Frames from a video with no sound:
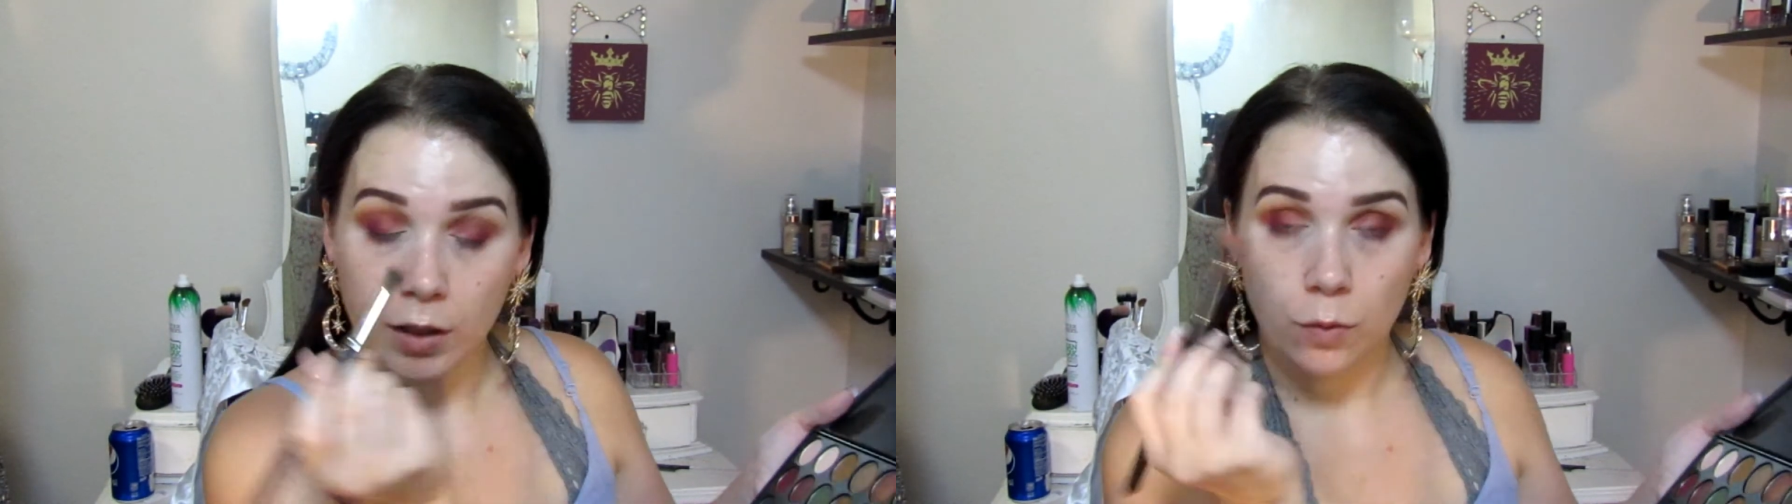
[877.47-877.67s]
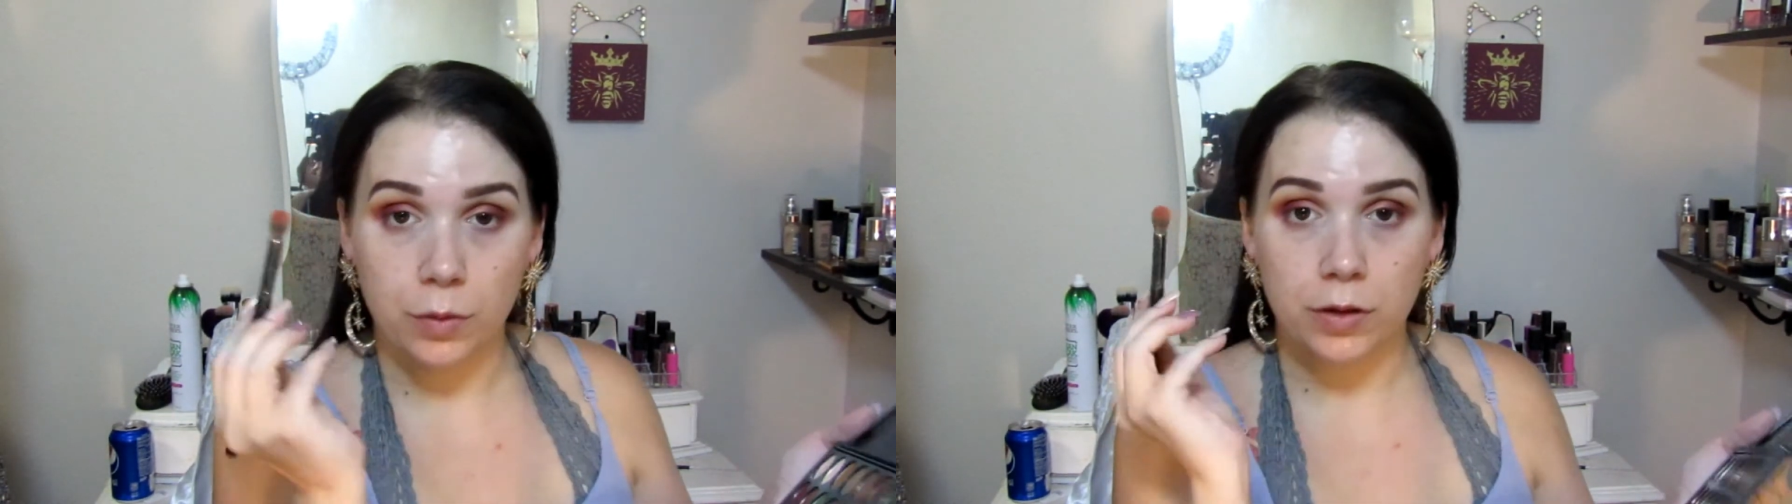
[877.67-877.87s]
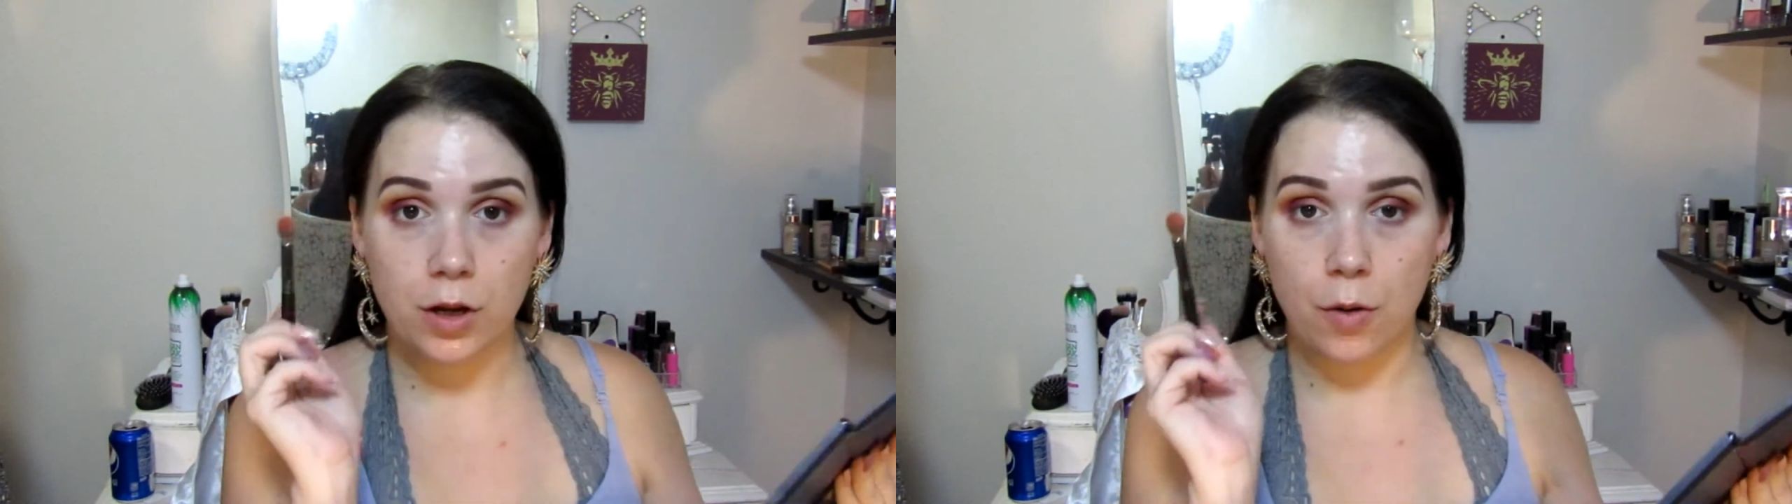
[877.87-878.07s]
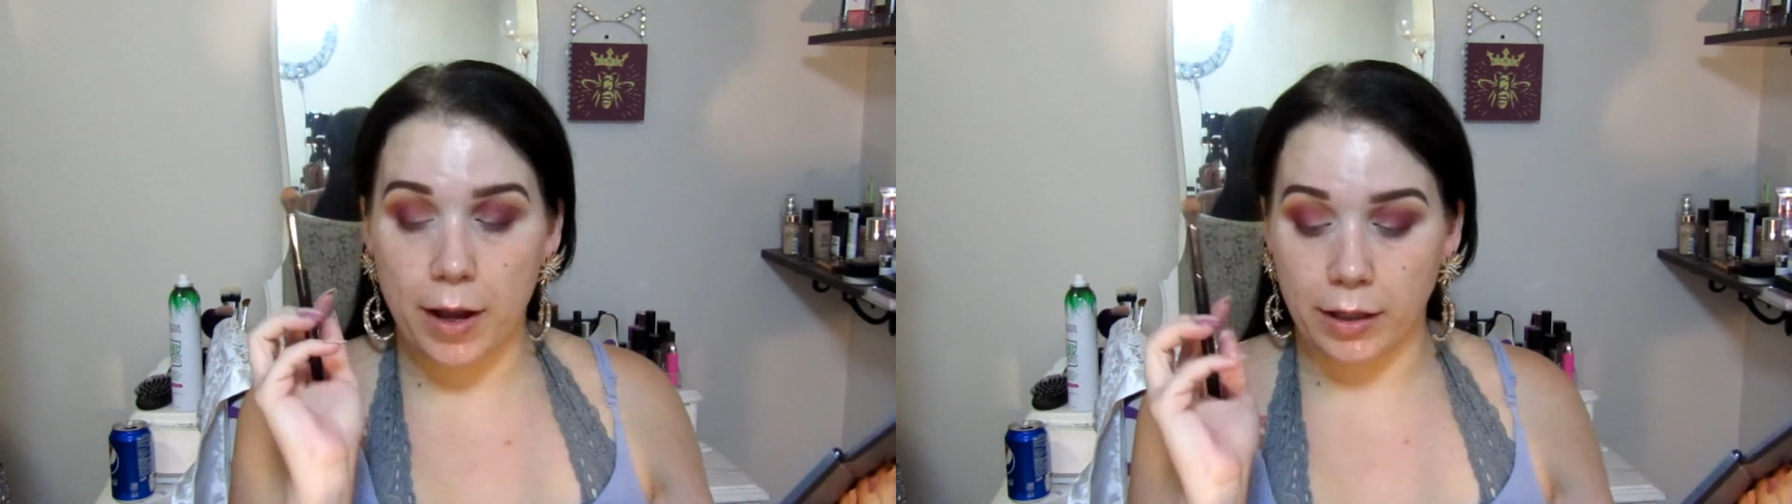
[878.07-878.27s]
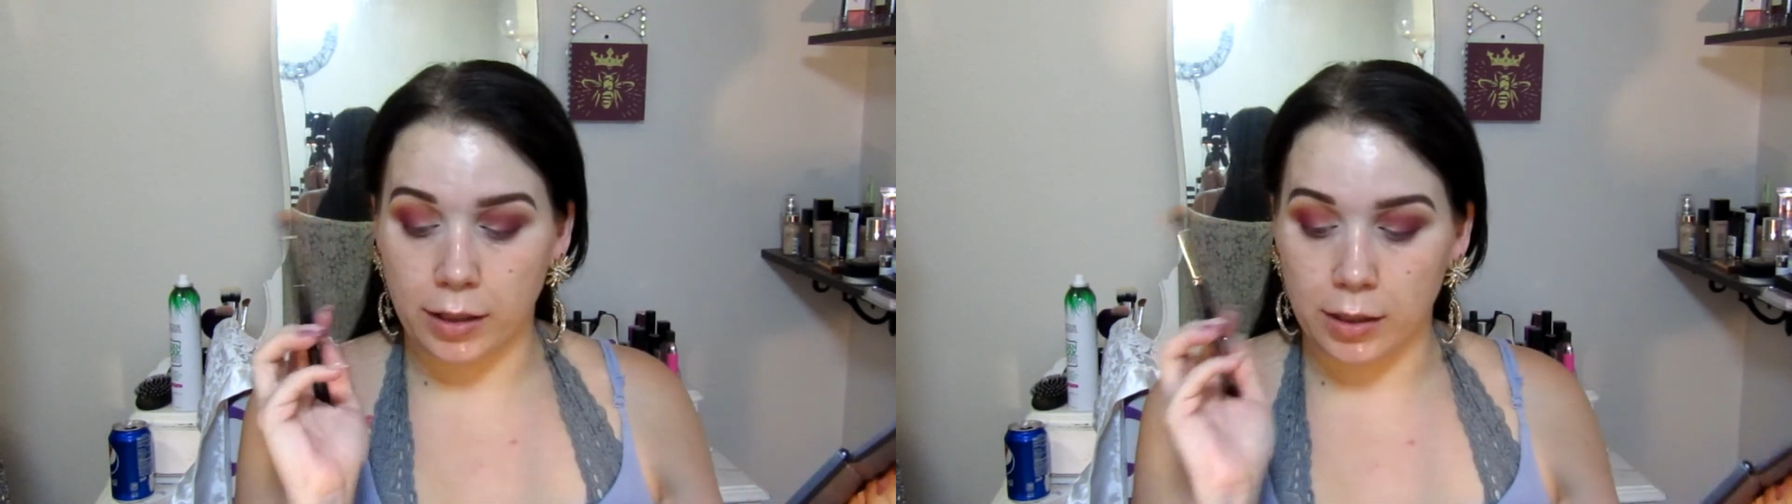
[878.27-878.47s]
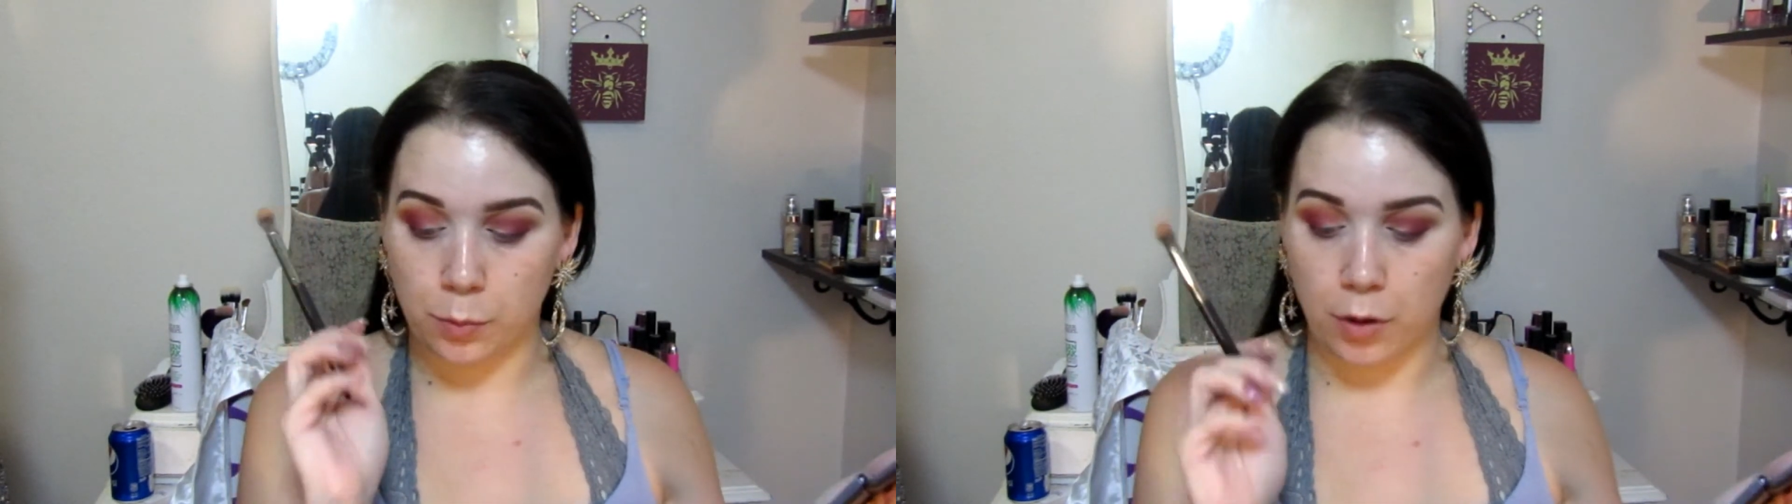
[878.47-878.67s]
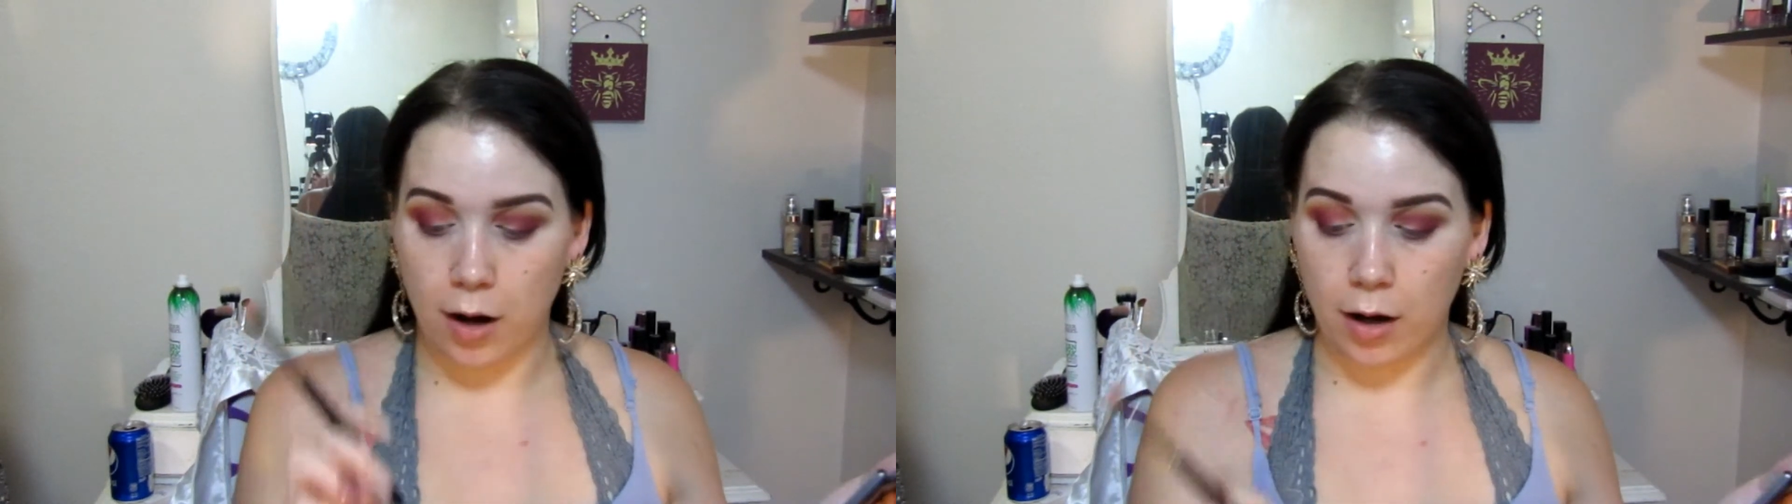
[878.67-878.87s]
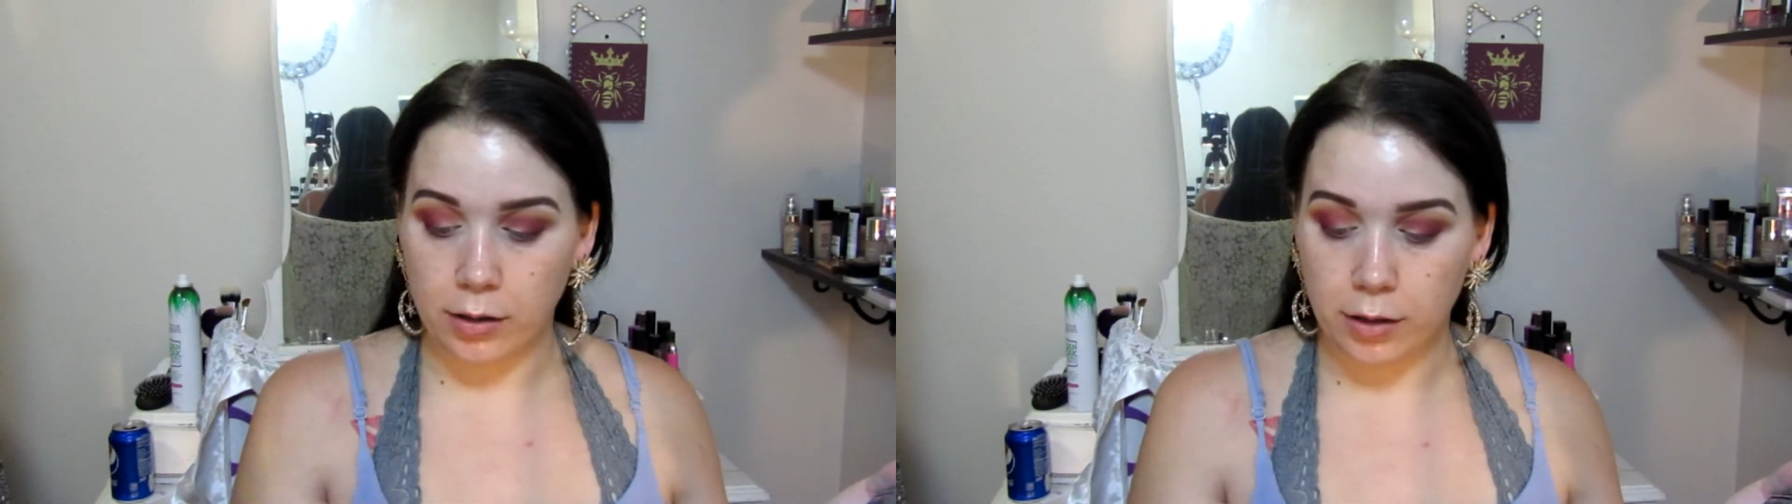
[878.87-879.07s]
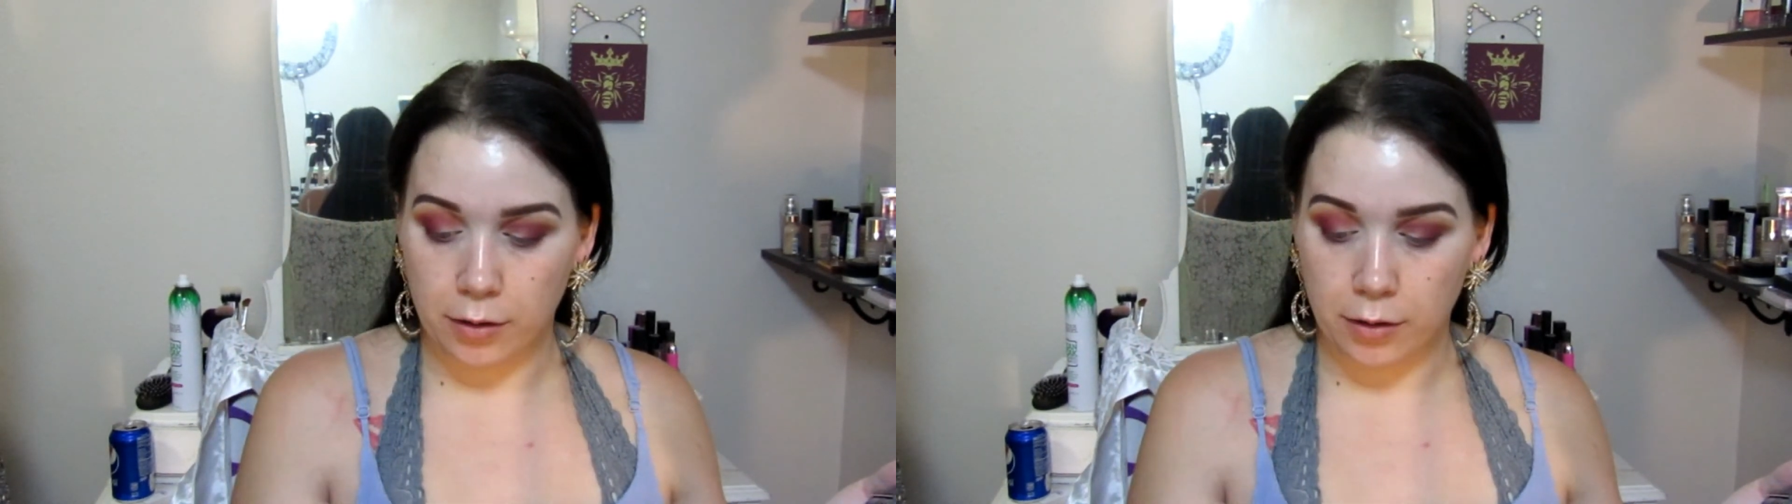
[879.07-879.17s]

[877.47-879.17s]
with no excess product